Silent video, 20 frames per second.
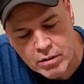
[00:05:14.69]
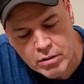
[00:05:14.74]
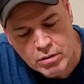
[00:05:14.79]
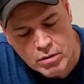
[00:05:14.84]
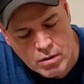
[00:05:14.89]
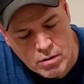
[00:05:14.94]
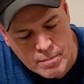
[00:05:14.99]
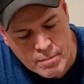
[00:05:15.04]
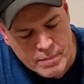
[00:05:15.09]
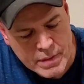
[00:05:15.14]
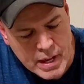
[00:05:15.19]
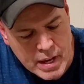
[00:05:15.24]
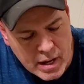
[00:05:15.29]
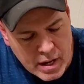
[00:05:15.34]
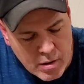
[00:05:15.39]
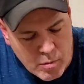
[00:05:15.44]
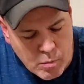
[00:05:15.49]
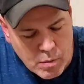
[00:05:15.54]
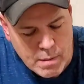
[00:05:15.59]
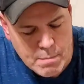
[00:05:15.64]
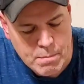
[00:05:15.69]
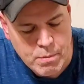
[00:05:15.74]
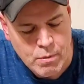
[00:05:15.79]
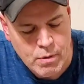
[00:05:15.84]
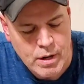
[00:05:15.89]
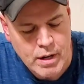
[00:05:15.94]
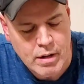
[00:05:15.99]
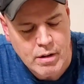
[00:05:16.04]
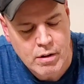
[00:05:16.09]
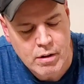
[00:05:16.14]
So at what
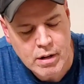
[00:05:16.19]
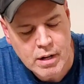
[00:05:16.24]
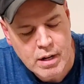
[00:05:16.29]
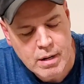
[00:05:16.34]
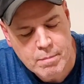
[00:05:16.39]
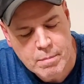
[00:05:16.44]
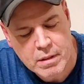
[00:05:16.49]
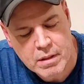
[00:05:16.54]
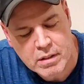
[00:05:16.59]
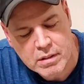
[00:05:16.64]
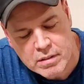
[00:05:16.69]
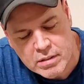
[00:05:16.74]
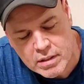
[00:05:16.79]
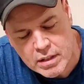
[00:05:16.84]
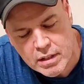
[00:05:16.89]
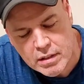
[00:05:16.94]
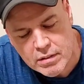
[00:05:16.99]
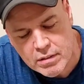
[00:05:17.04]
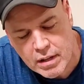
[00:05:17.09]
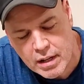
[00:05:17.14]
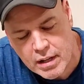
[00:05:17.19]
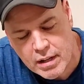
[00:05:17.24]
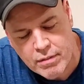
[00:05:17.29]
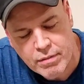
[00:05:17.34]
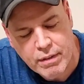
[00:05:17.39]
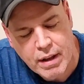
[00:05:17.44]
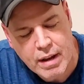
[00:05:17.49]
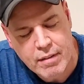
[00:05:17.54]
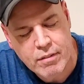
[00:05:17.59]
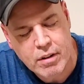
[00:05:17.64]
point you're keeping the seeds
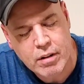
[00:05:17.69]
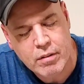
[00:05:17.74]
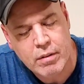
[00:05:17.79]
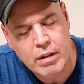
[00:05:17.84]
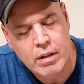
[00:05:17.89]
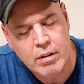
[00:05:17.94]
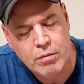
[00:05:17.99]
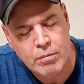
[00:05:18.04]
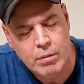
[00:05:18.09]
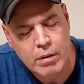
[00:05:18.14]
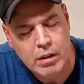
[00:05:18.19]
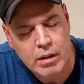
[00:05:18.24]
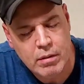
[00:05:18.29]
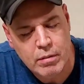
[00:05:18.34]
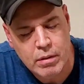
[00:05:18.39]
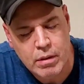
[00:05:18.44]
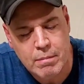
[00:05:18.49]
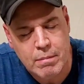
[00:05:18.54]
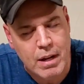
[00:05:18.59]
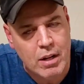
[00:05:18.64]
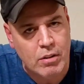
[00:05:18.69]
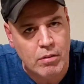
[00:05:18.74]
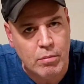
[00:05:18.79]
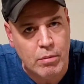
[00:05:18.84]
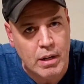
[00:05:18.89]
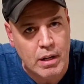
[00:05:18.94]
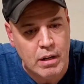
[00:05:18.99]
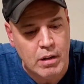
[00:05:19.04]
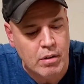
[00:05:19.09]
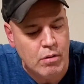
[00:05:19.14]
eighty-five degrees, really the best
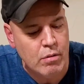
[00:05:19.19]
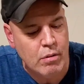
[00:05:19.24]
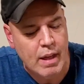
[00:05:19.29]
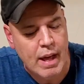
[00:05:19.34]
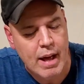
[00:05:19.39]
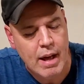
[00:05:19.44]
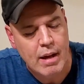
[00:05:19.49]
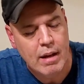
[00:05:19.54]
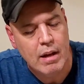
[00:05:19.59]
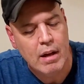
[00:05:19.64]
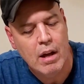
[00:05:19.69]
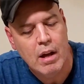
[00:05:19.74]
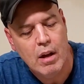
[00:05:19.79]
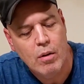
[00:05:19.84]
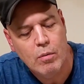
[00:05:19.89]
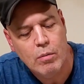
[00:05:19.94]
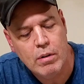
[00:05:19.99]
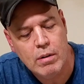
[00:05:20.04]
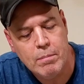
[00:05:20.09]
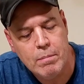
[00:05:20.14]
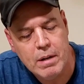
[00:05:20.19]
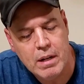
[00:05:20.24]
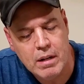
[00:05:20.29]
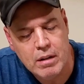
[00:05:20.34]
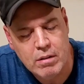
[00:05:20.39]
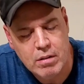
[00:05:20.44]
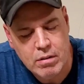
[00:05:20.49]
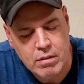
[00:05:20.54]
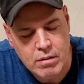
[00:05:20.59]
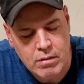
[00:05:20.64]
way to do that would
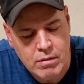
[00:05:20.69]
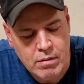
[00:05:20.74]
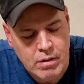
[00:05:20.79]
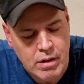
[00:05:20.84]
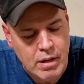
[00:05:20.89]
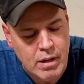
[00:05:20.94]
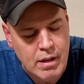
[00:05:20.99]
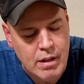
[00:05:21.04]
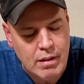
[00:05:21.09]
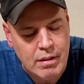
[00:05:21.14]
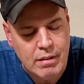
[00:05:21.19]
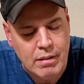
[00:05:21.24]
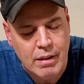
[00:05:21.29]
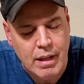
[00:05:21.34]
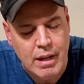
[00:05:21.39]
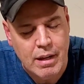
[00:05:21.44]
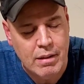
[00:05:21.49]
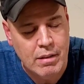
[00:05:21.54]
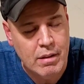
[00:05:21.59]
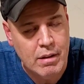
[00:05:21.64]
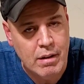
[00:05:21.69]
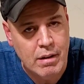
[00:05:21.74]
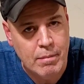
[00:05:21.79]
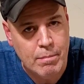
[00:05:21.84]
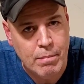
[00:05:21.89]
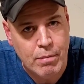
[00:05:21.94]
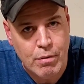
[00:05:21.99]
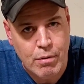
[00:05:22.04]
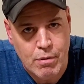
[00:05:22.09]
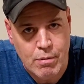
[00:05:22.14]
be to lay the
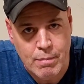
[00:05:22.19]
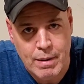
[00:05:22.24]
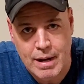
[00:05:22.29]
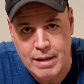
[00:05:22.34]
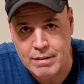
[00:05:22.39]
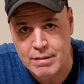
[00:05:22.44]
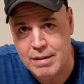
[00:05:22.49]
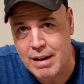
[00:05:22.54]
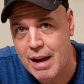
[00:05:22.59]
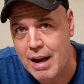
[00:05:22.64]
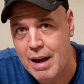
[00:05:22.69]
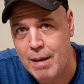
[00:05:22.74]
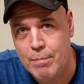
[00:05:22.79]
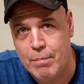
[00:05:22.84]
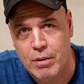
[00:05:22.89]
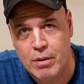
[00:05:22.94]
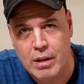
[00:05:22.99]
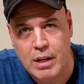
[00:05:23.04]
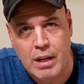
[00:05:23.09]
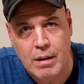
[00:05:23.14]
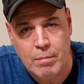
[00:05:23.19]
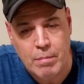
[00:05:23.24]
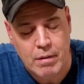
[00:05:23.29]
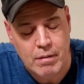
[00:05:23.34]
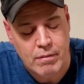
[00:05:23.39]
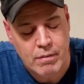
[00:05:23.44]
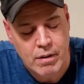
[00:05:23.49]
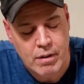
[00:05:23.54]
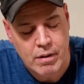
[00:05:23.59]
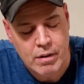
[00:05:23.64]
probe on top or keep
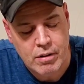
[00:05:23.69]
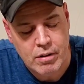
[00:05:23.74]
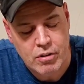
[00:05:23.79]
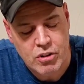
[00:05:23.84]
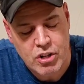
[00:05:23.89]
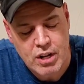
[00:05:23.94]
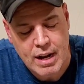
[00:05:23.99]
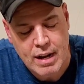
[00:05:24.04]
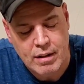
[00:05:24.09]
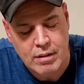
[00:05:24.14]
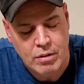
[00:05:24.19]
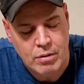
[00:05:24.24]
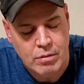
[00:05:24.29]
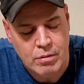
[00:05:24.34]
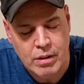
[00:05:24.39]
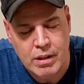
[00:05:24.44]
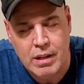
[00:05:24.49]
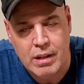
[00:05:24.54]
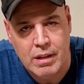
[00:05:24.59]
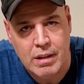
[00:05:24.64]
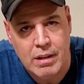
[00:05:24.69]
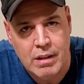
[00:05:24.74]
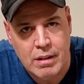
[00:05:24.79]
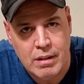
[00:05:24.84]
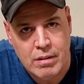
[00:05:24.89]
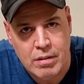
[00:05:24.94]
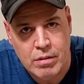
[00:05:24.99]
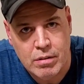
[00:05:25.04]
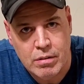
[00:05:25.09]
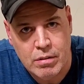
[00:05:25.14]
it very shallowly
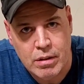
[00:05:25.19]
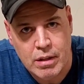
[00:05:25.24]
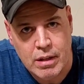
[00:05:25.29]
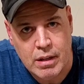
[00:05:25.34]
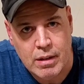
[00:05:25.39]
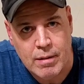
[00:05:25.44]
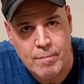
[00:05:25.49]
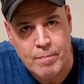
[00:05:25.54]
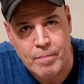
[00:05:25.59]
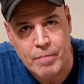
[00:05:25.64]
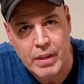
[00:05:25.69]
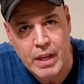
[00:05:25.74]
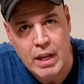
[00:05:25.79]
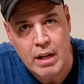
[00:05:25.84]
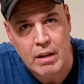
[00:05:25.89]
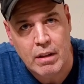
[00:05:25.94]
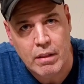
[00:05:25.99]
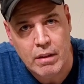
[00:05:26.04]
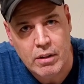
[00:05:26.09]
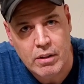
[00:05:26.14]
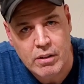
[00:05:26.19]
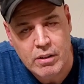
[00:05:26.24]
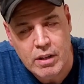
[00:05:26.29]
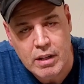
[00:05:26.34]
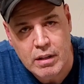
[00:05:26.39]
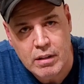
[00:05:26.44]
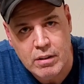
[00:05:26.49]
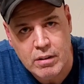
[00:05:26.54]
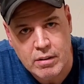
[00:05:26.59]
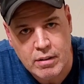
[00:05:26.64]
into the into the
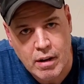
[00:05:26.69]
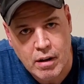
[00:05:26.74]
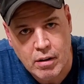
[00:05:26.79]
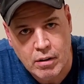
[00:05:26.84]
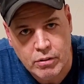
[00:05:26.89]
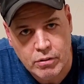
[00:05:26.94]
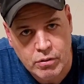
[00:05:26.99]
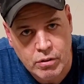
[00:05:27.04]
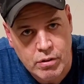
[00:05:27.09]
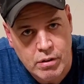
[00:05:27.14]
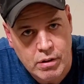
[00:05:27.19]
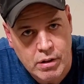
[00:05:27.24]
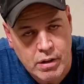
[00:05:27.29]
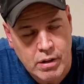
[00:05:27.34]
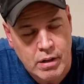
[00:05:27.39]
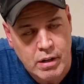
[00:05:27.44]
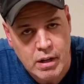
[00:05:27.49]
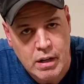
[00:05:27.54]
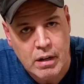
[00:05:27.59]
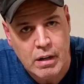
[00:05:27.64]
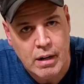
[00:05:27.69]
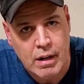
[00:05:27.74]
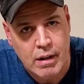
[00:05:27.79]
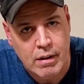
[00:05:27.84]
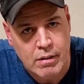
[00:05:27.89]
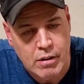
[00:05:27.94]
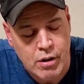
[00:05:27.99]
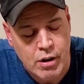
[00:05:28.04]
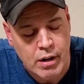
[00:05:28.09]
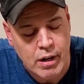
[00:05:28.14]
seed cell, so you can get a,
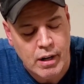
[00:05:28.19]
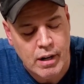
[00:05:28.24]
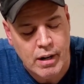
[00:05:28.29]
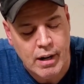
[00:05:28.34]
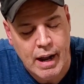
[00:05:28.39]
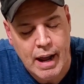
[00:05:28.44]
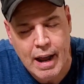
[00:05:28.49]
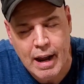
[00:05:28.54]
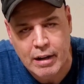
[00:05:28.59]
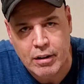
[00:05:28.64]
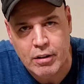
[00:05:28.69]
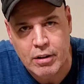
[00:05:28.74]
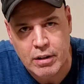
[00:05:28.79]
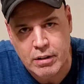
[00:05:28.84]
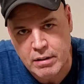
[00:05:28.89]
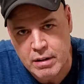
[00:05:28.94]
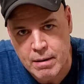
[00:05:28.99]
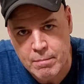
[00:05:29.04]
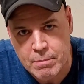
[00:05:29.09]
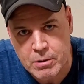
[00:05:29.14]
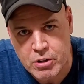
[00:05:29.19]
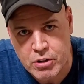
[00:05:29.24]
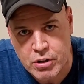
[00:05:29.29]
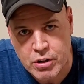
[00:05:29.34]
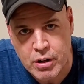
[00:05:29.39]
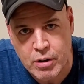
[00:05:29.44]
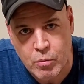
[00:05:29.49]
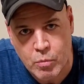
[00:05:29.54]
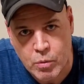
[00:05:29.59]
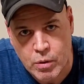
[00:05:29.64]
you're getting an accurate
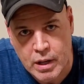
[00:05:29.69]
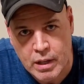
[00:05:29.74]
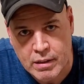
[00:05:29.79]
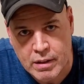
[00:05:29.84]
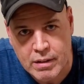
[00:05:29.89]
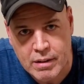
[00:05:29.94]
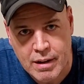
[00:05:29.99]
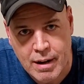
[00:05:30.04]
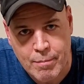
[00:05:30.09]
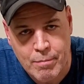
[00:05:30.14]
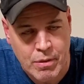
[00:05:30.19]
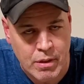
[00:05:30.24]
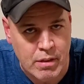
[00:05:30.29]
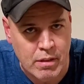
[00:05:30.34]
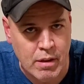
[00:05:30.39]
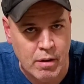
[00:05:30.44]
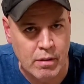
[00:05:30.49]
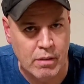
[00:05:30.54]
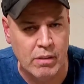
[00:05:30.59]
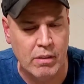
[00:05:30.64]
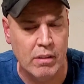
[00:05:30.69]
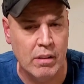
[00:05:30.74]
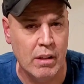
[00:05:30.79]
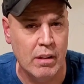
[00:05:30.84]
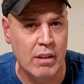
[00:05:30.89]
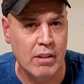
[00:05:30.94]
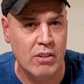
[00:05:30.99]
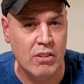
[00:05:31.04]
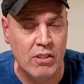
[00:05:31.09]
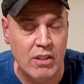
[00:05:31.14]
temperature at, at the depth that the,
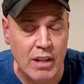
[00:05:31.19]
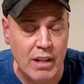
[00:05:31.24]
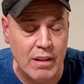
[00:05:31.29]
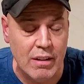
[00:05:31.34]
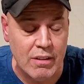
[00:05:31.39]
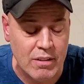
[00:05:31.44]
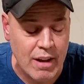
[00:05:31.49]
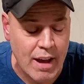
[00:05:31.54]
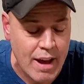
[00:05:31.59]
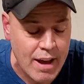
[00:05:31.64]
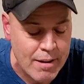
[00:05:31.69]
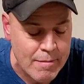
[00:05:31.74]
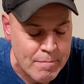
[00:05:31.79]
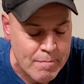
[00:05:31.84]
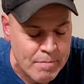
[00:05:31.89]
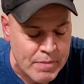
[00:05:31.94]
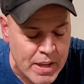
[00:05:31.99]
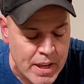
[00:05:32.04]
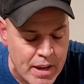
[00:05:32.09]
that the seed is at.